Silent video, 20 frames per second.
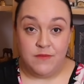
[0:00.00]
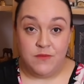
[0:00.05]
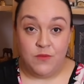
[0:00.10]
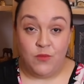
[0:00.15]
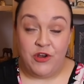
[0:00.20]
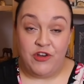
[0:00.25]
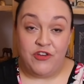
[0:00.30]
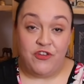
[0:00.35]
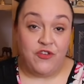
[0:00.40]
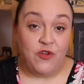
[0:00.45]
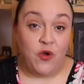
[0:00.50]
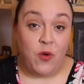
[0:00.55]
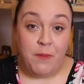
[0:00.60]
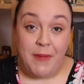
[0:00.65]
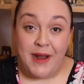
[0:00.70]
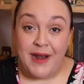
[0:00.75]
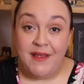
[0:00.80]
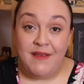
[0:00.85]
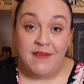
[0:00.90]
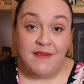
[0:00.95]
which saw
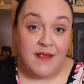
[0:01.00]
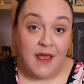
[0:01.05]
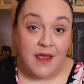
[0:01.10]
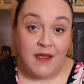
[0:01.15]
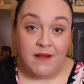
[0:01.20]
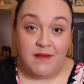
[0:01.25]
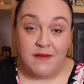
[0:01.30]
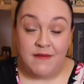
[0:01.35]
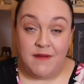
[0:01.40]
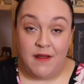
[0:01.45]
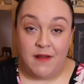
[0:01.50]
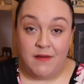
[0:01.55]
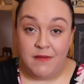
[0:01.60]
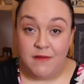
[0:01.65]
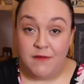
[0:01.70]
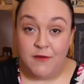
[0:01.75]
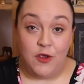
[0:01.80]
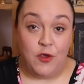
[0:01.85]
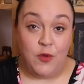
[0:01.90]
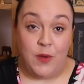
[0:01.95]
many second
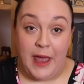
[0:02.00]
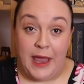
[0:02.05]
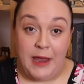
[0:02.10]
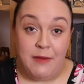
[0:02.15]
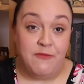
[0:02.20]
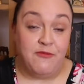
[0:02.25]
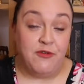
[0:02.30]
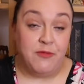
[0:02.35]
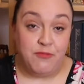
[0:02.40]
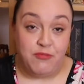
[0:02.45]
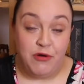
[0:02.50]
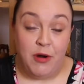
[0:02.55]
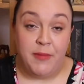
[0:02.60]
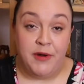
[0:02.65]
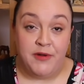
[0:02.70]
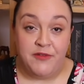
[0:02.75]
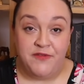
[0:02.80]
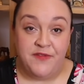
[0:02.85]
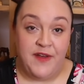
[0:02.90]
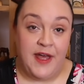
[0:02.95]
sons who came from
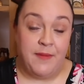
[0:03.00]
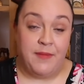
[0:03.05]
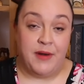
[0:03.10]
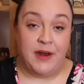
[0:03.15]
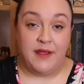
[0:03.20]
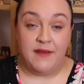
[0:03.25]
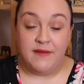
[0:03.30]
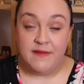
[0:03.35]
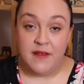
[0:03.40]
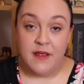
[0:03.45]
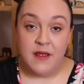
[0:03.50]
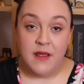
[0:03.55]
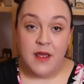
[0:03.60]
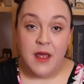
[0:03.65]
prominent families